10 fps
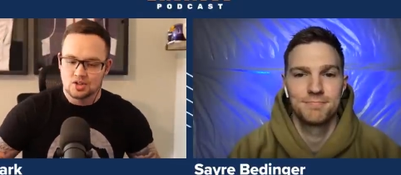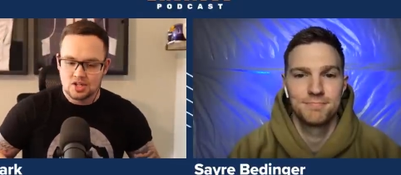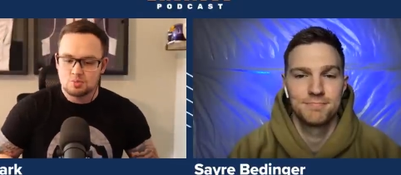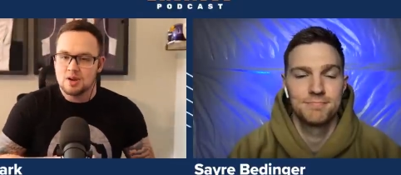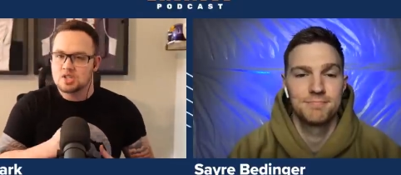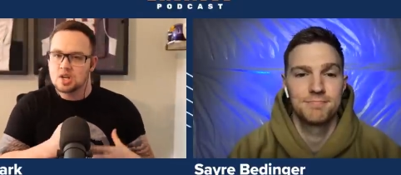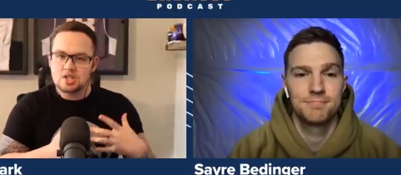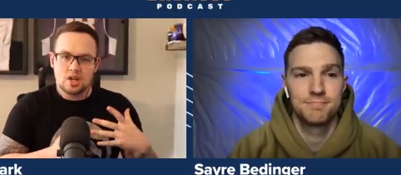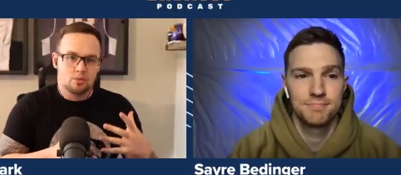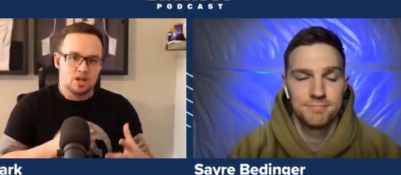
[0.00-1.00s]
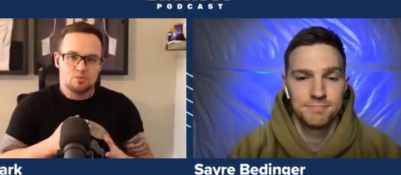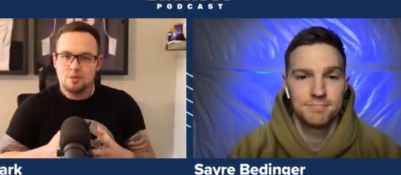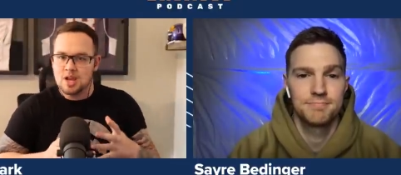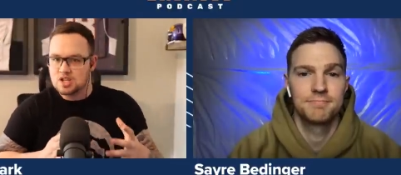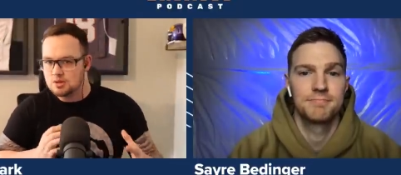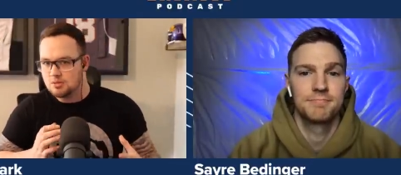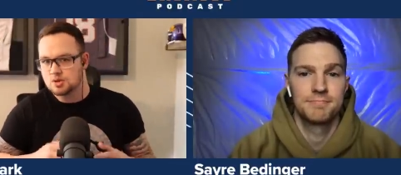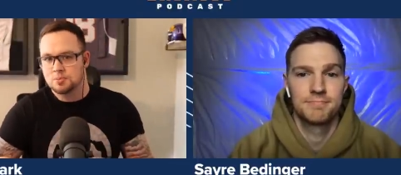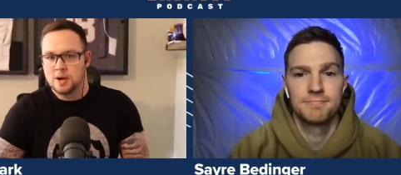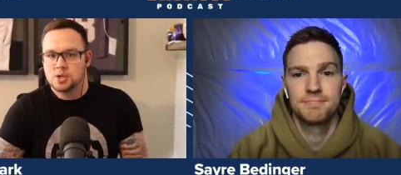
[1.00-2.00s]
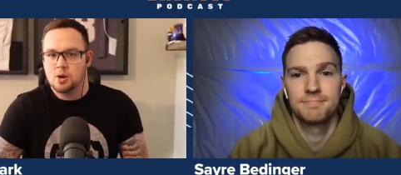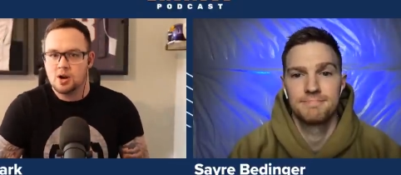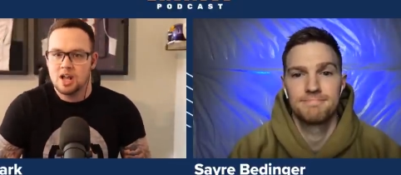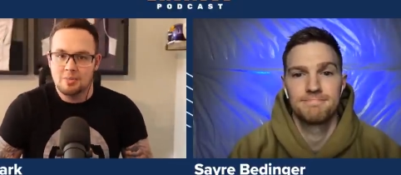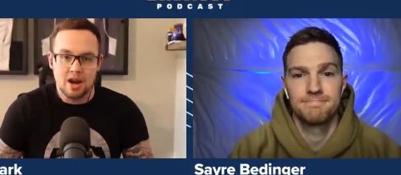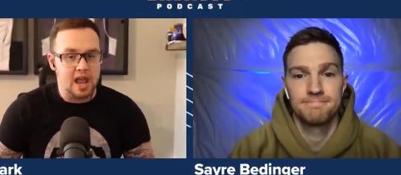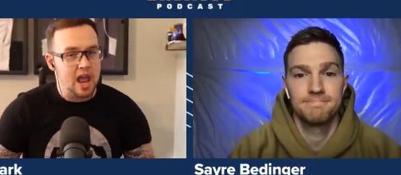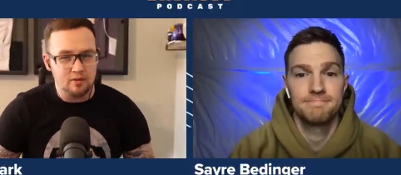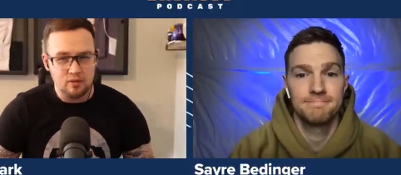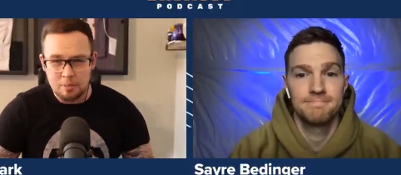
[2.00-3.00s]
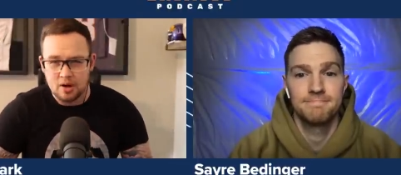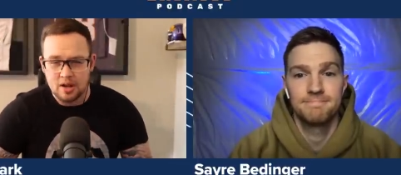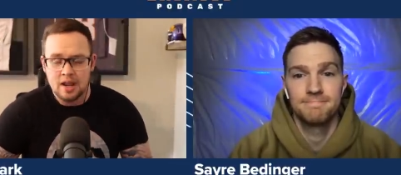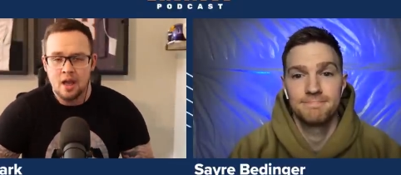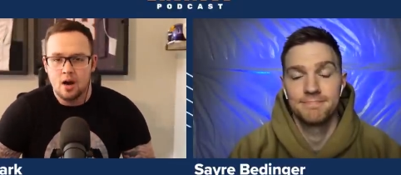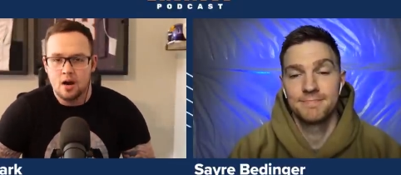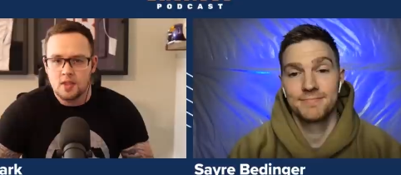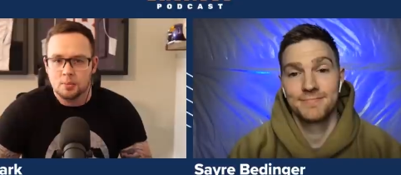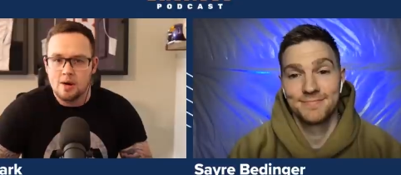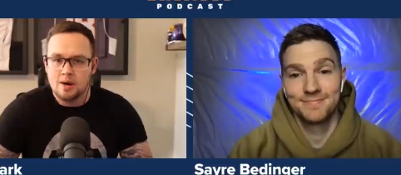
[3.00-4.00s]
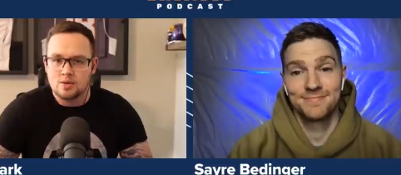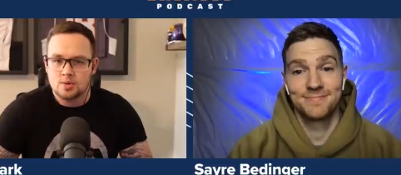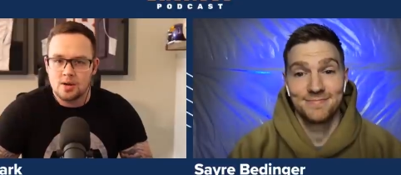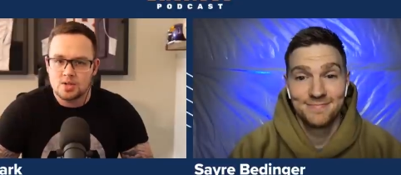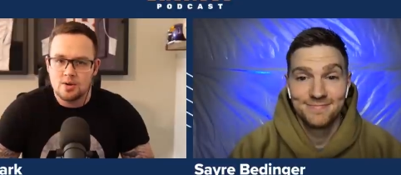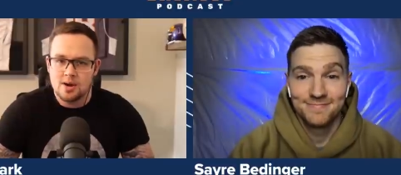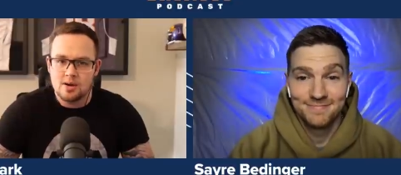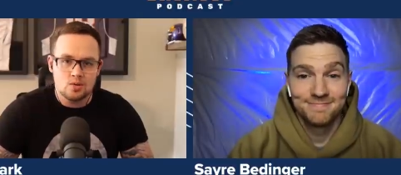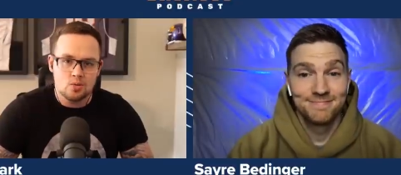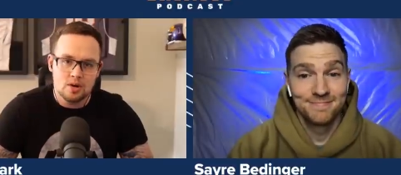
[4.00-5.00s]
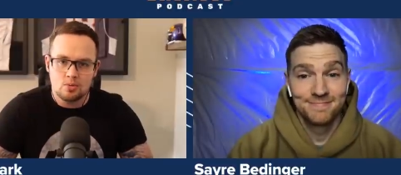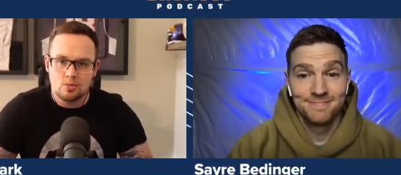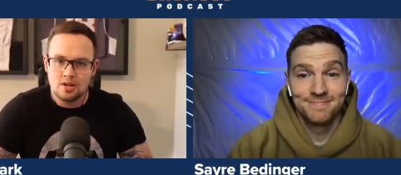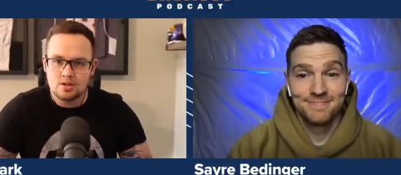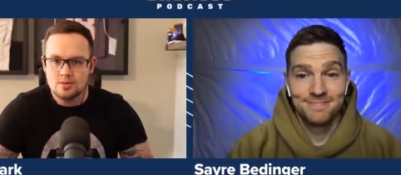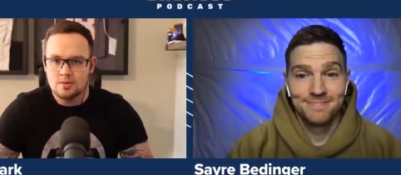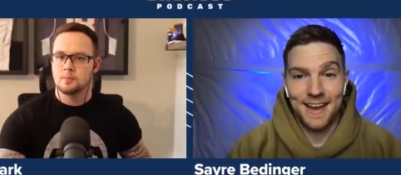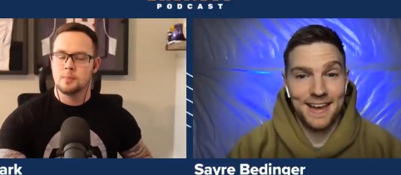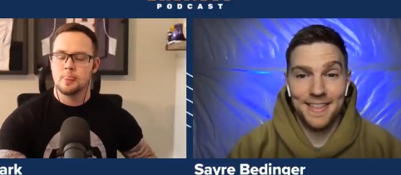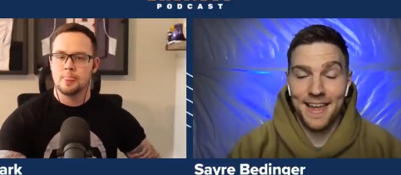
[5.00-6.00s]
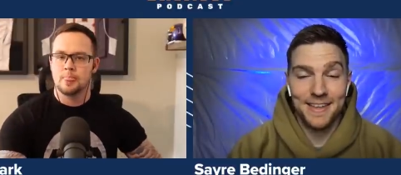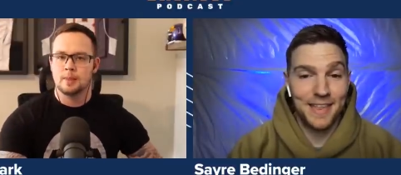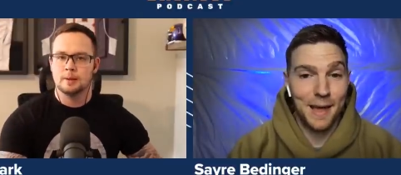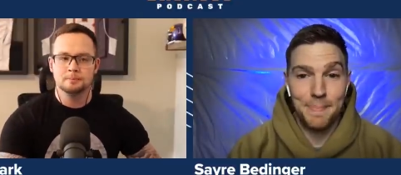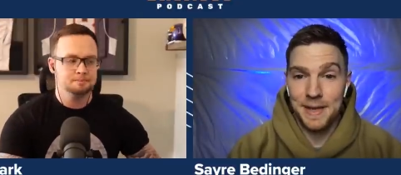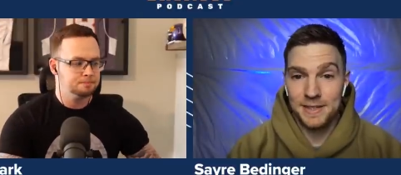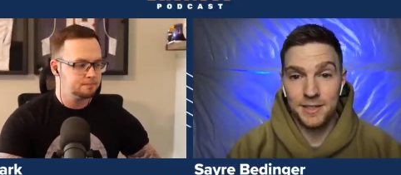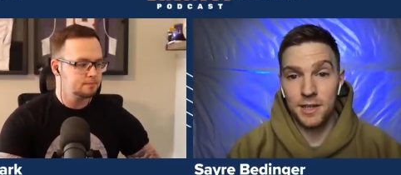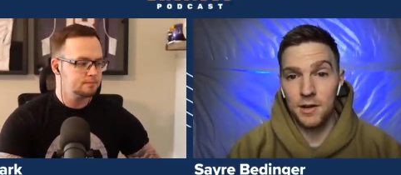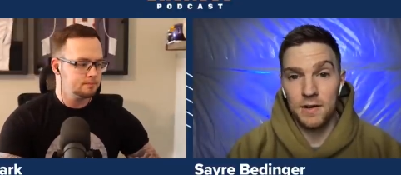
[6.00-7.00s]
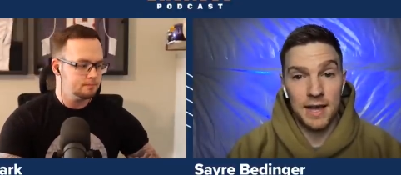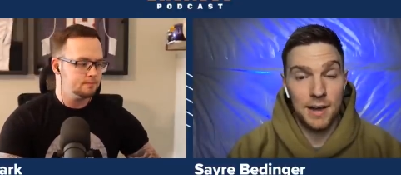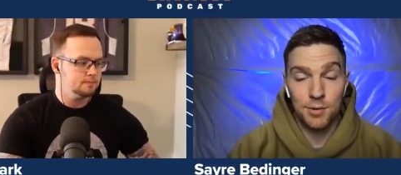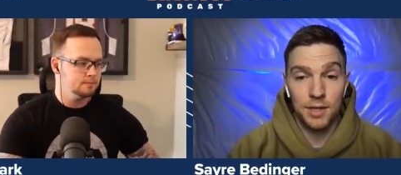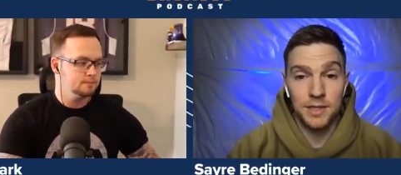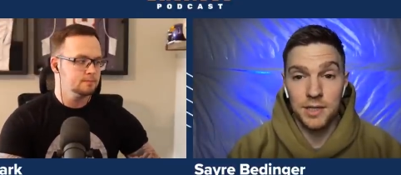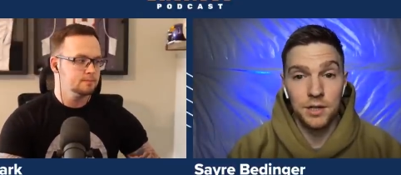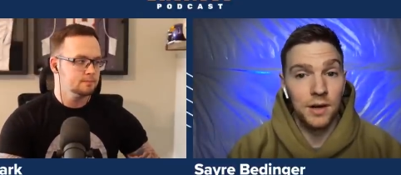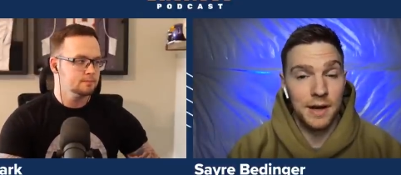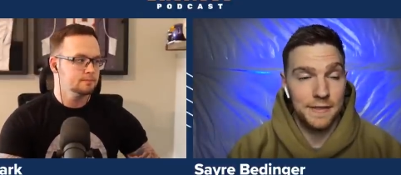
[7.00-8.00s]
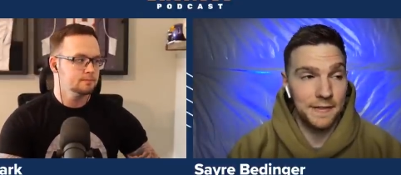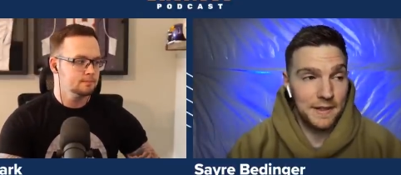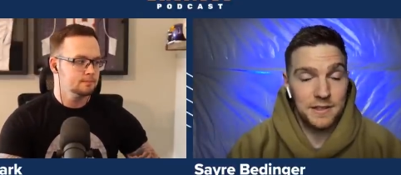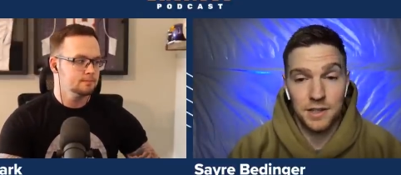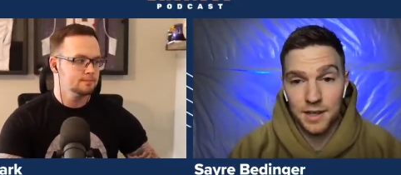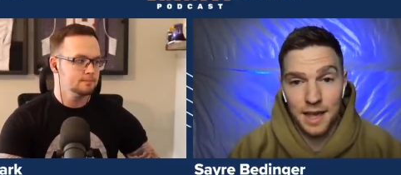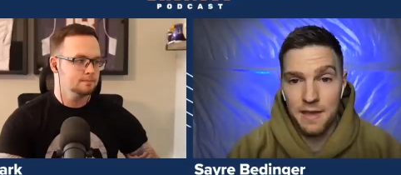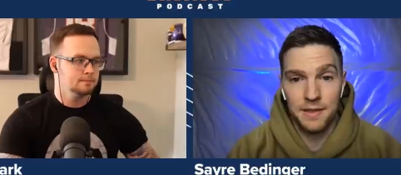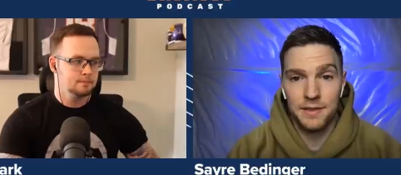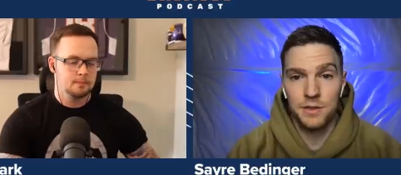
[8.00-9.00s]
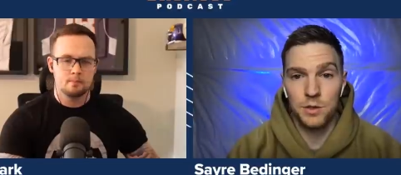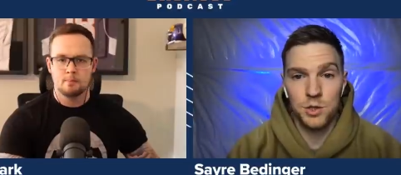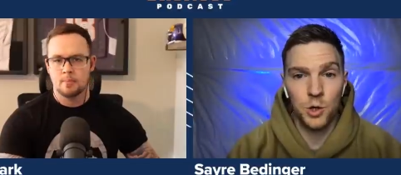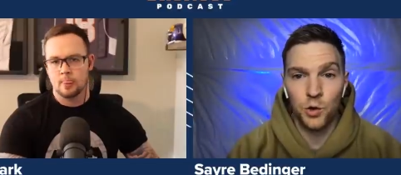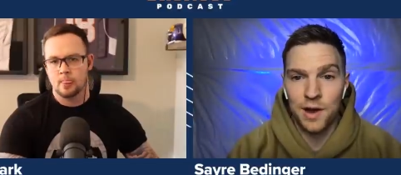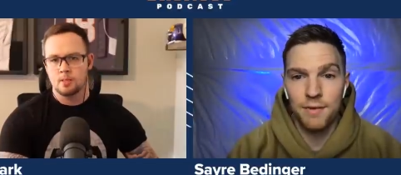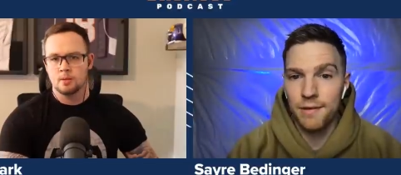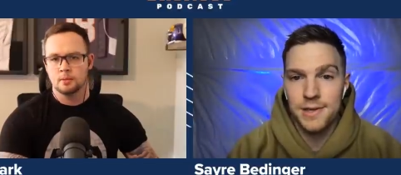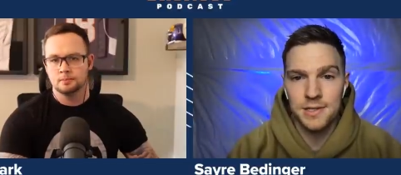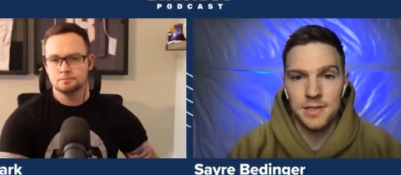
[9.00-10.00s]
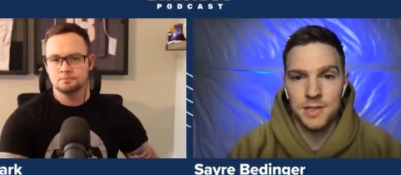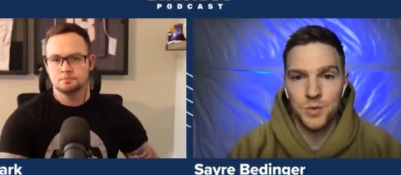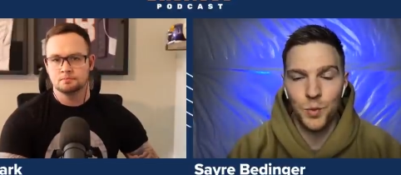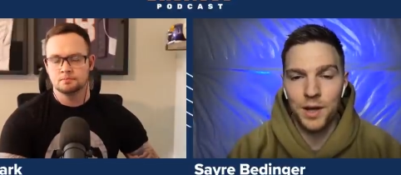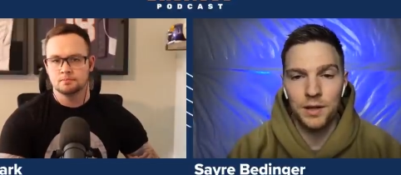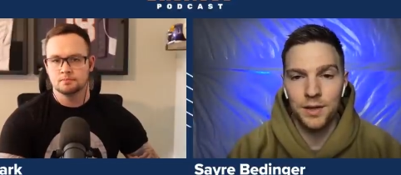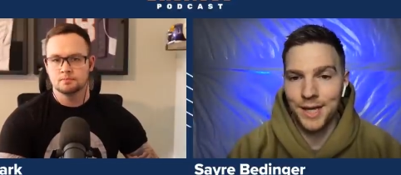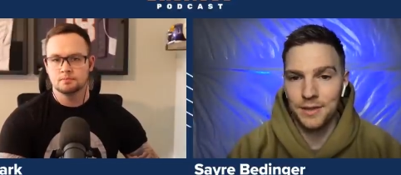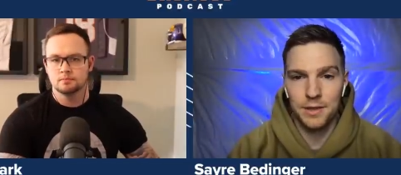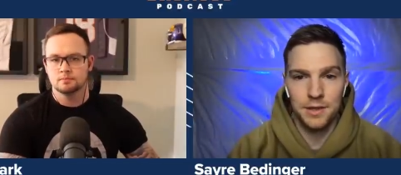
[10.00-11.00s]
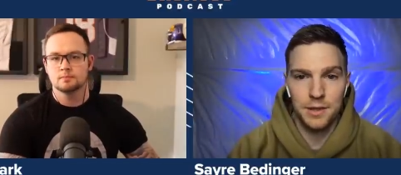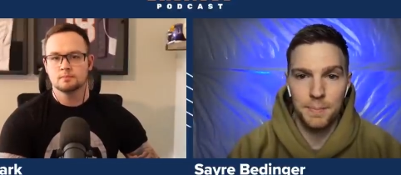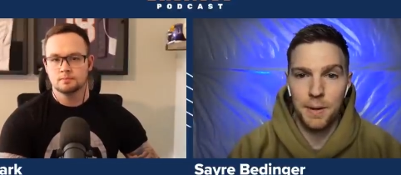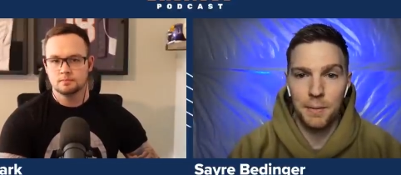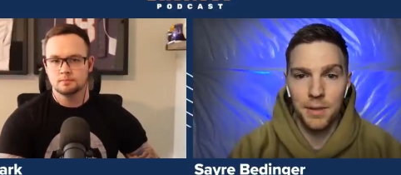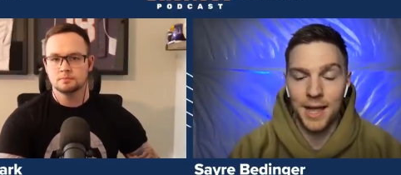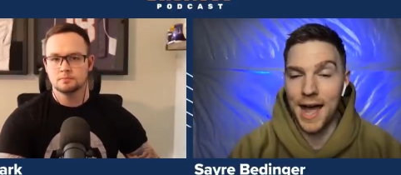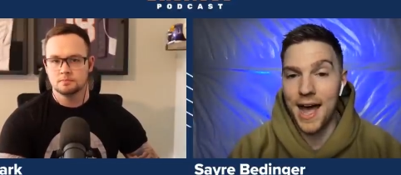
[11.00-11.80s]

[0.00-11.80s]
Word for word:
Speaker 1: Does this make sense that Russ maybe has the most pressure on him out of everybody on the Broncos roster here in 2022?
Speaker 2: I like that pick, Dakota. I really do. I think that's a I think that those are great reasons as well. Like the the public